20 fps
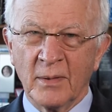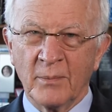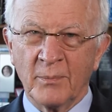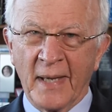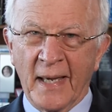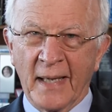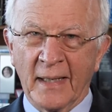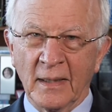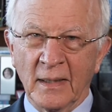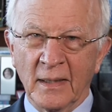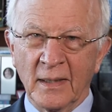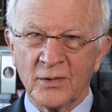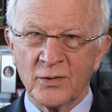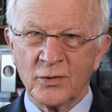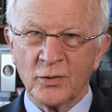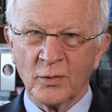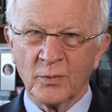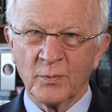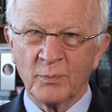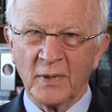battle
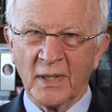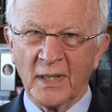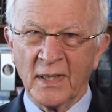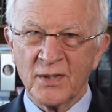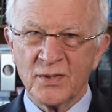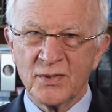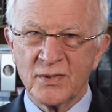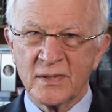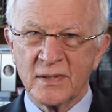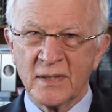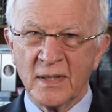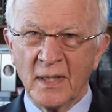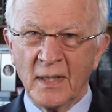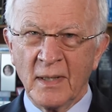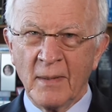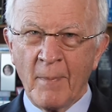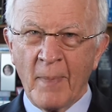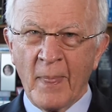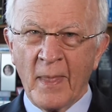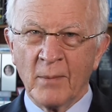that took place,
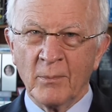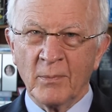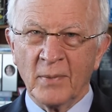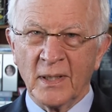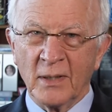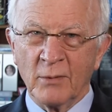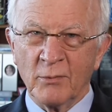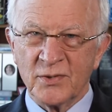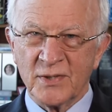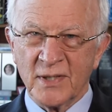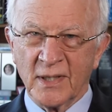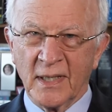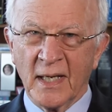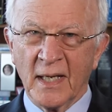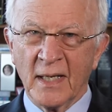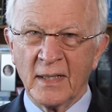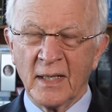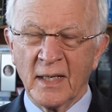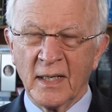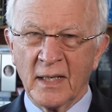but it was
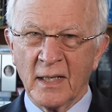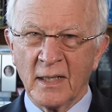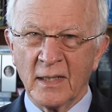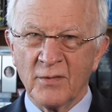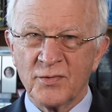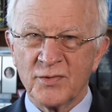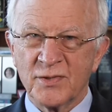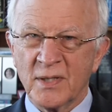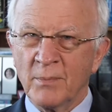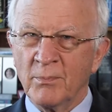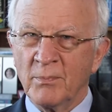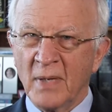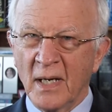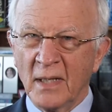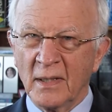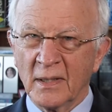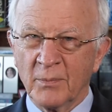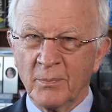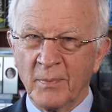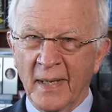again a kind of
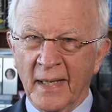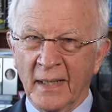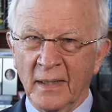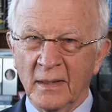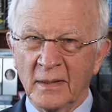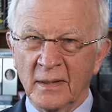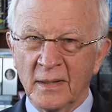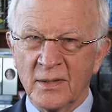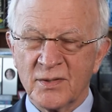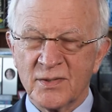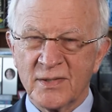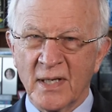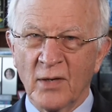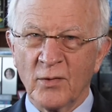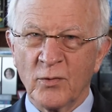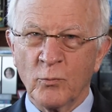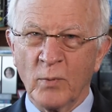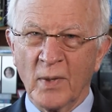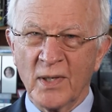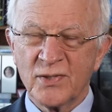symbolic battle in
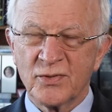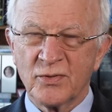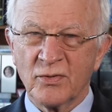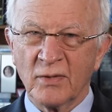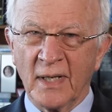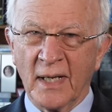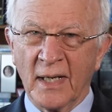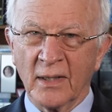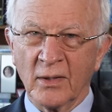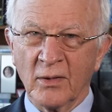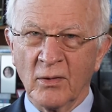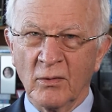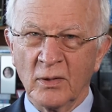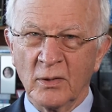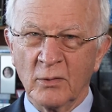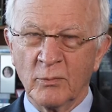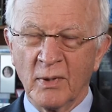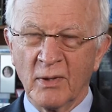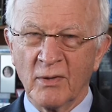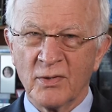southwestern
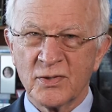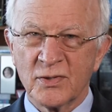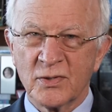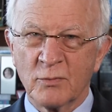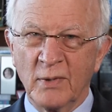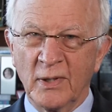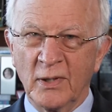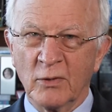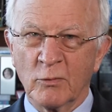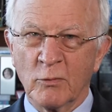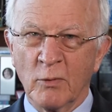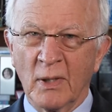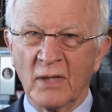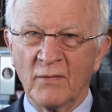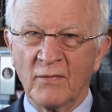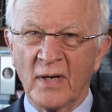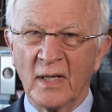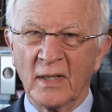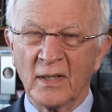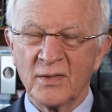Angola, whereas Cuito
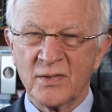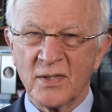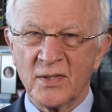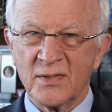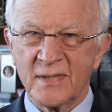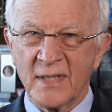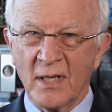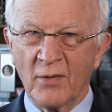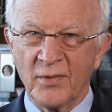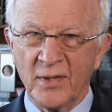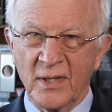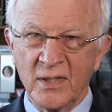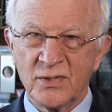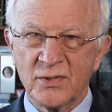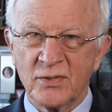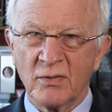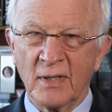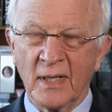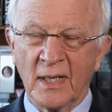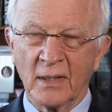Cuanavale is in
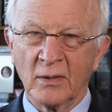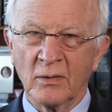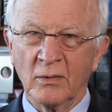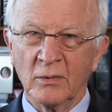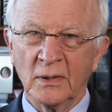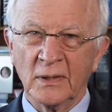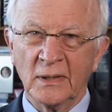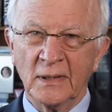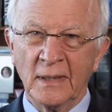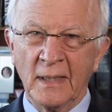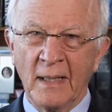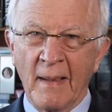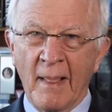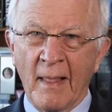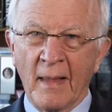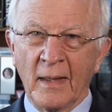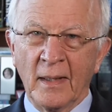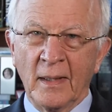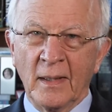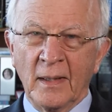southeastern Angola,
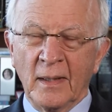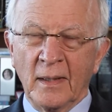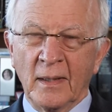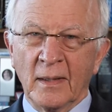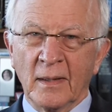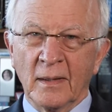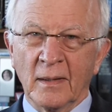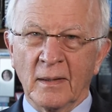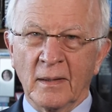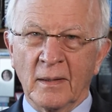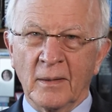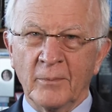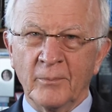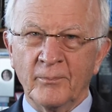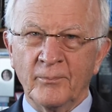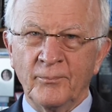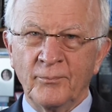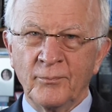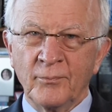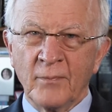
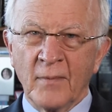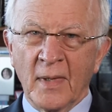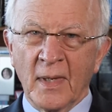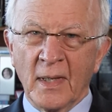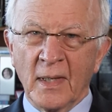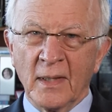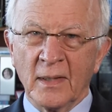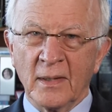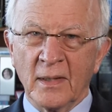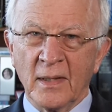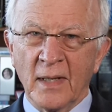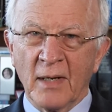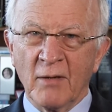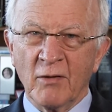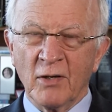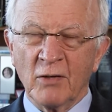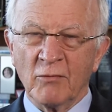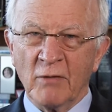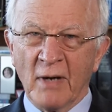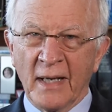in an
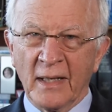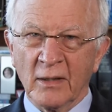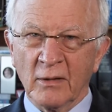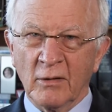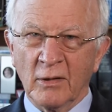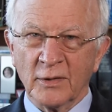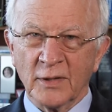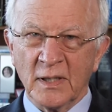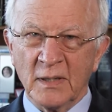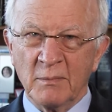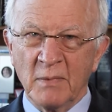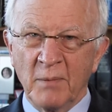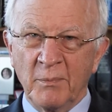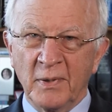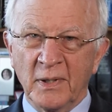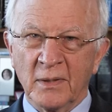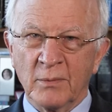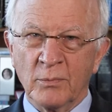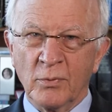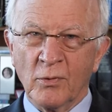area right along the
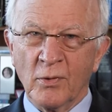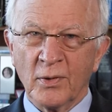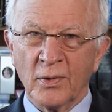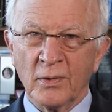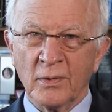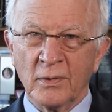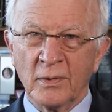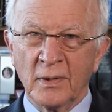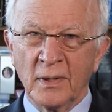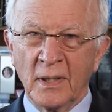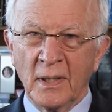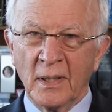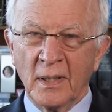Namibian border,